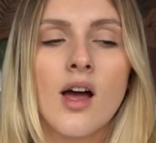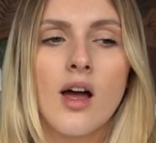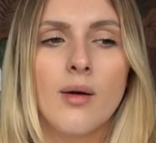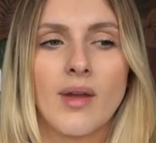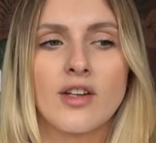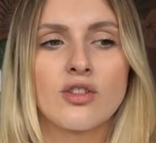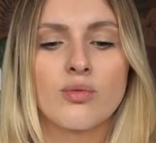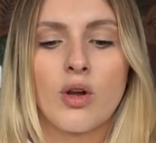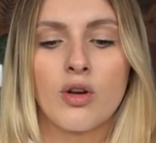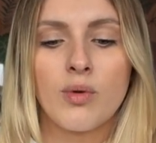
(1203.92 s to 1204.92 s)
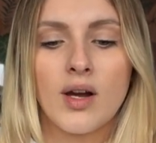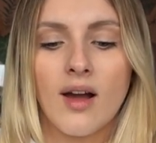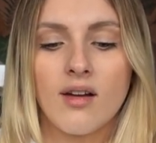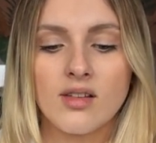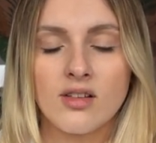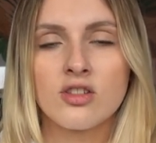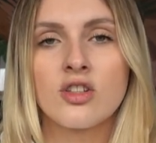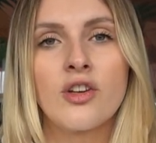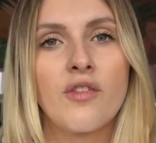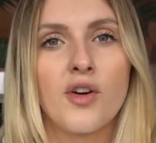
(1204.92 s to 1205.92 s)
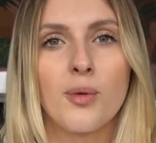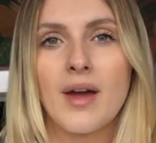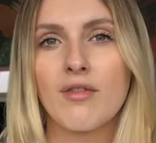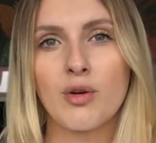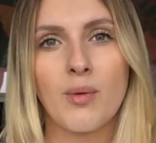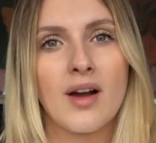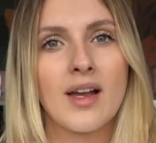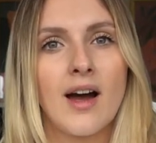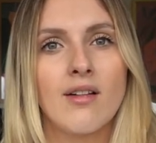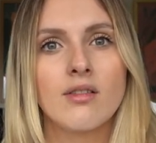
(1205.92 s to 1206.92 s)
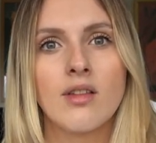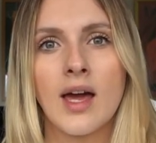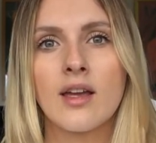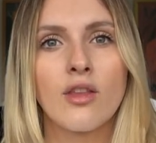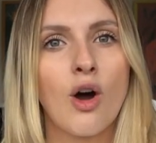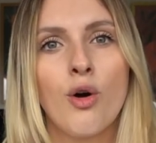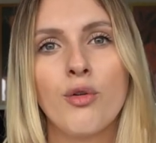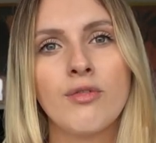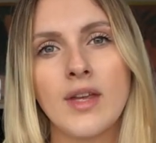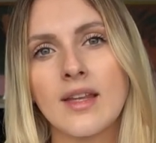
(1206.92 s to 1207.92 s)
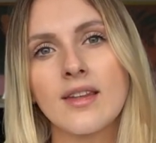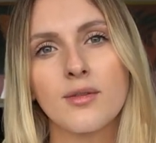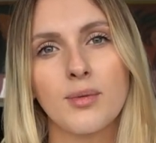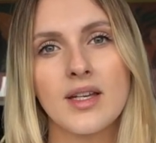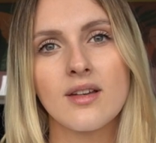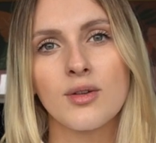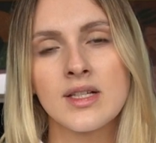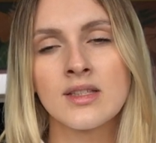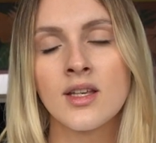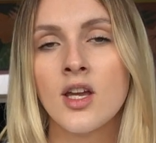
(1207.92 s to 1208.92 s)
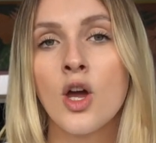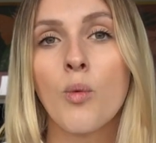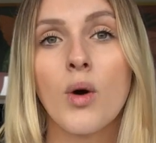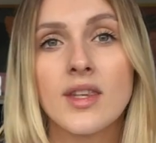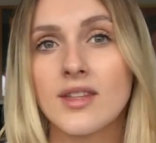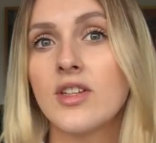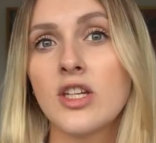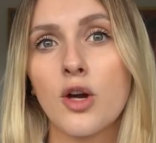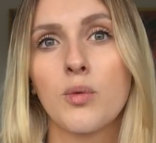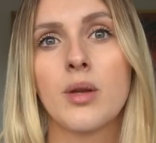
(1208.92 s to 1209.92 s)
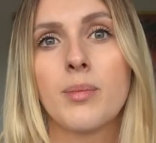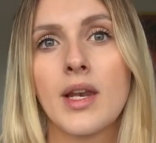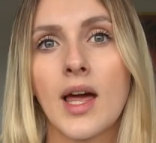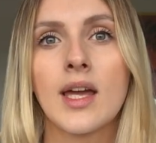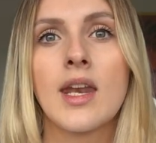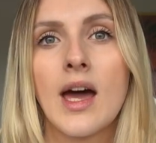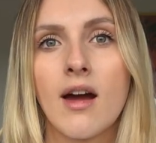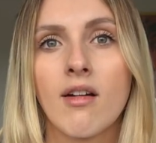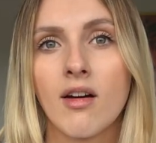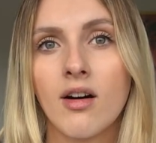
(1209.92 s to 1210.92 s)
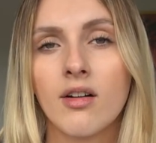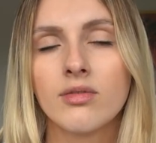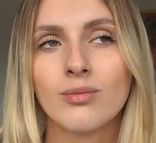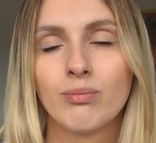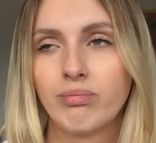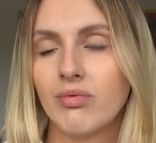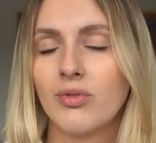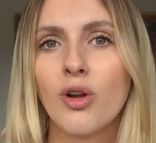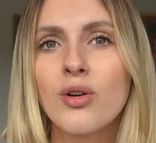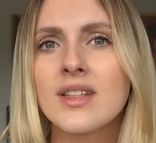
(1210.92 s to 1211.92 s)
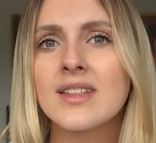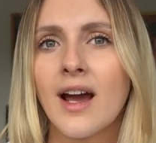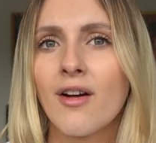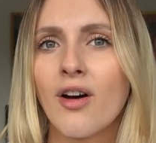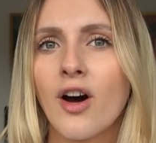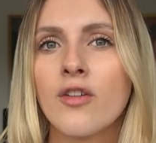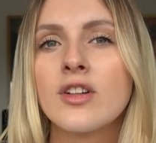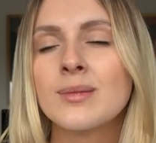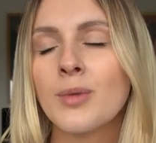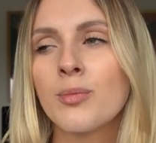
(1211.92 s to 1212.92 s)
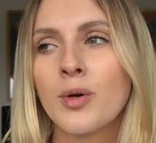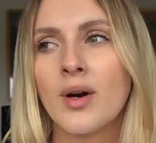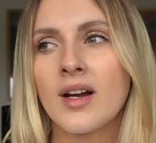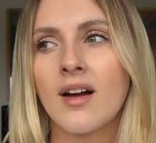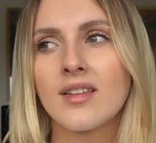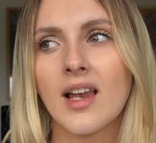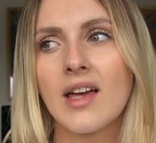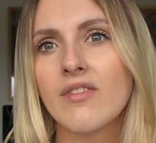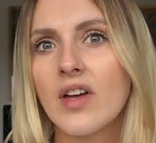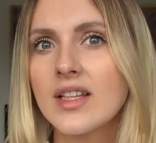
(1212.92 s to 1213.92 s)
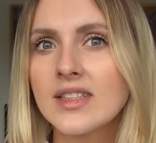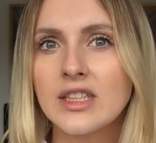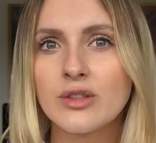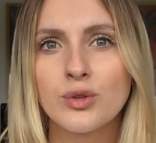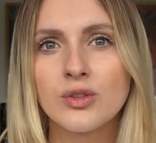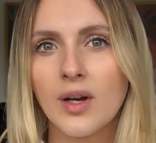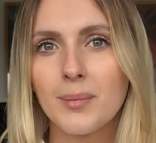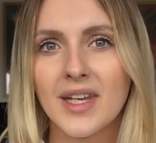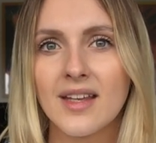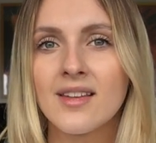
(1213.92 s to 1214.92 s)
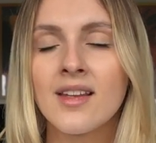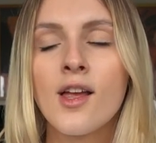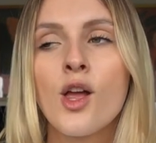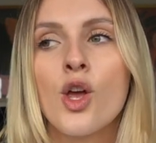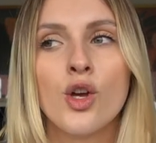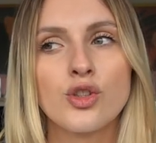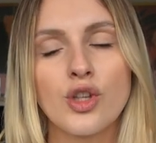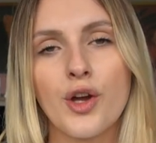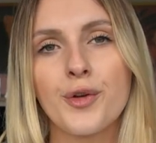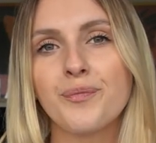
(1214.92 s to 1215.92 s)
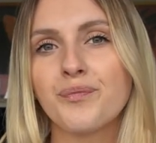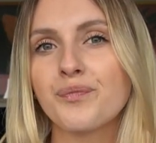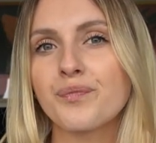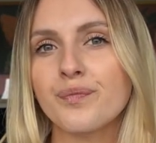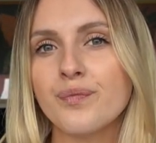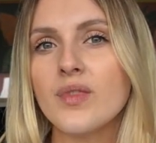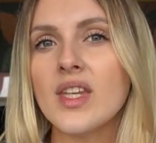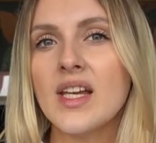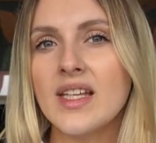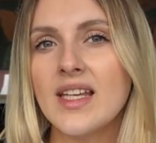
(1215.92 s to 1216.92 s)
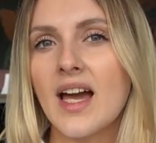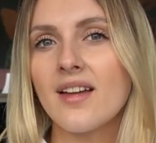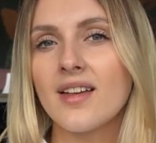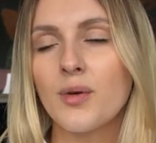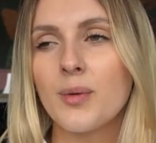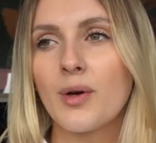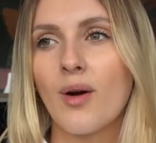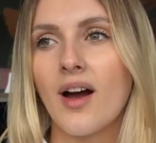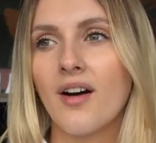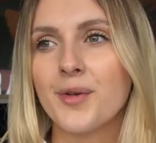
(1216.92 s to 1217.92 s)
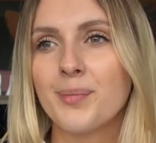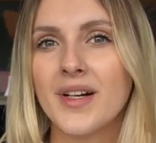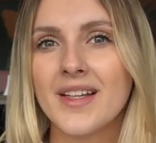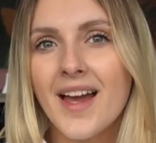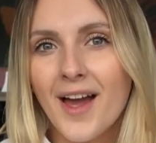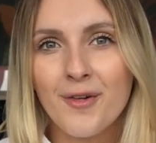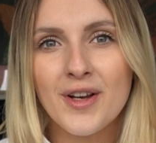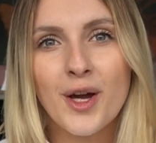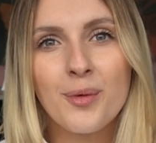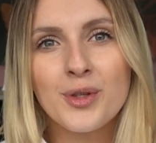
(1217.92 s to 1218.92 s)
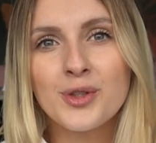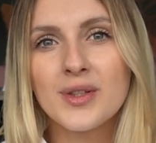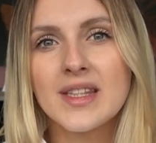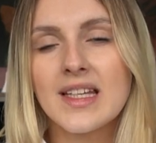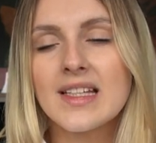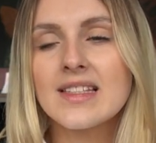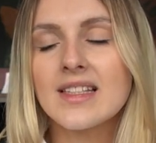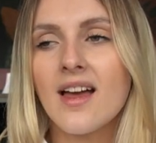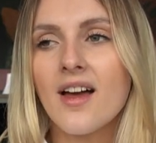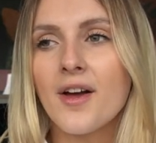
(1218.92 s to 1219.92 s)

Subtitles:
Like just one off workout. So I just couldn't film every workout, like the whole thing this week. Whereas one, this video would have been like an hour and a half, longer than an hour and a half, because most of my workouts are like 30 to 45 minutes. So yeah, it would have been quite hard. But yeah, I really hope you enjoyed this.